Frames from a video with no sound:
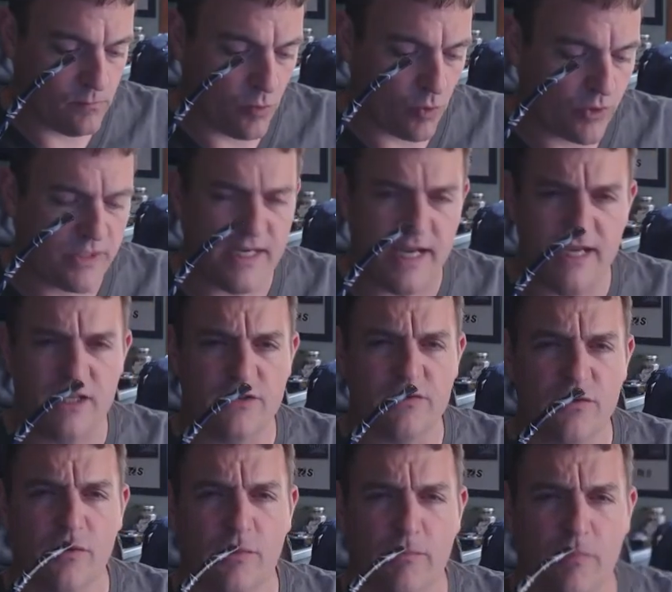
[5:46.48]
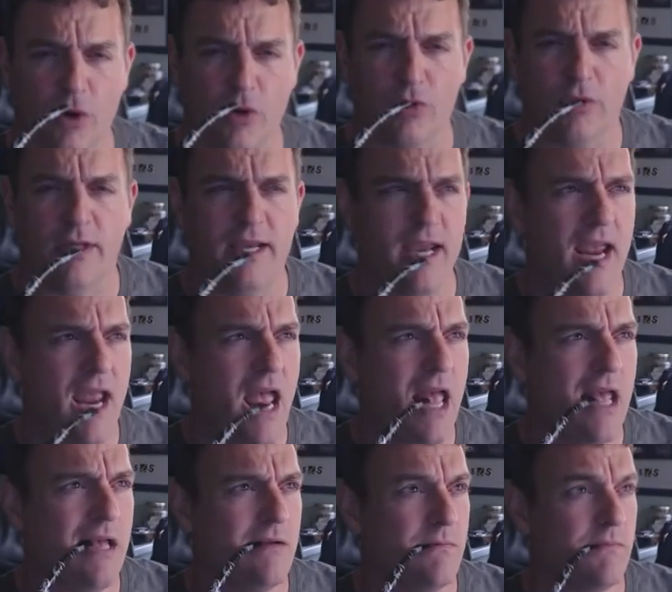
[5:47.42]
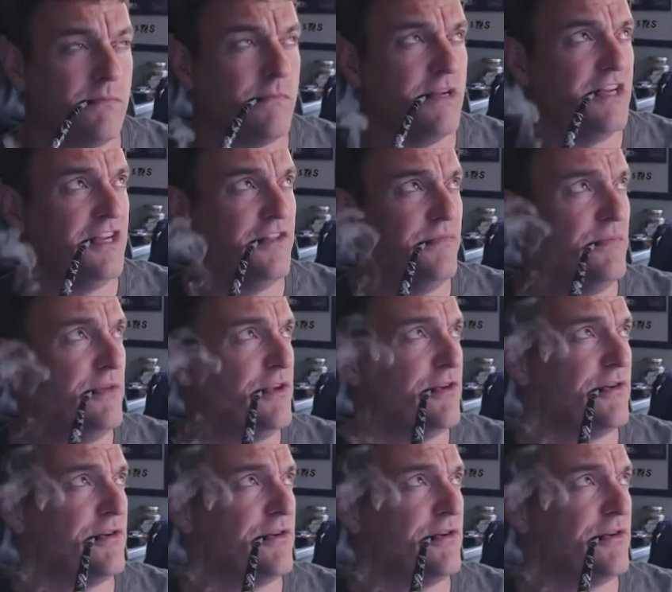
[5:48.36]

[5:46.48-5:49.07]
more taste from the burley and